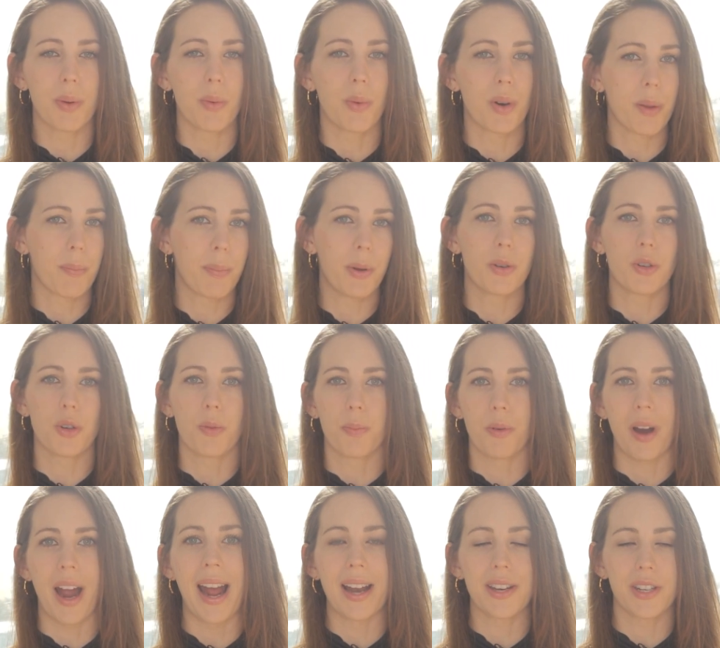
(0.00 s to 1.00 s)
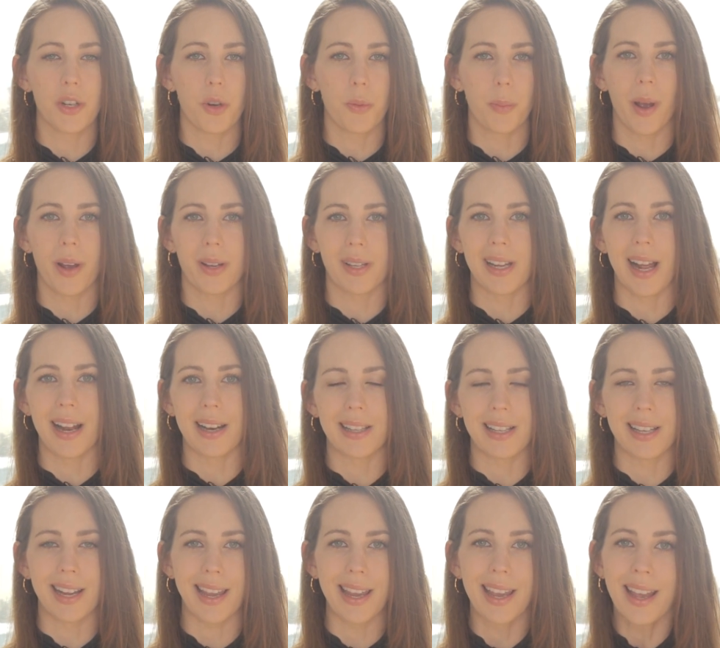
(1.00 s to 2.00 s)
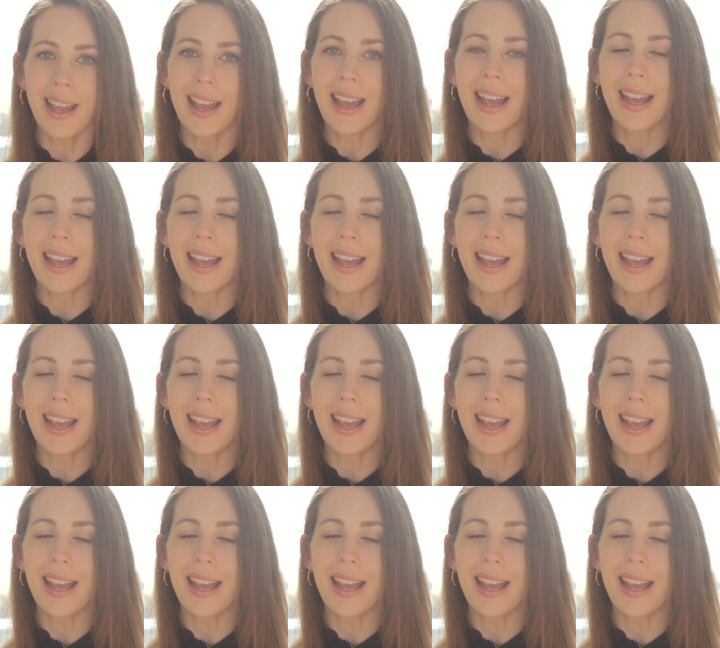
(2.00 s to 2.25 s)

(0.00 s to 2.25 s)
you want to build your brand and your personality,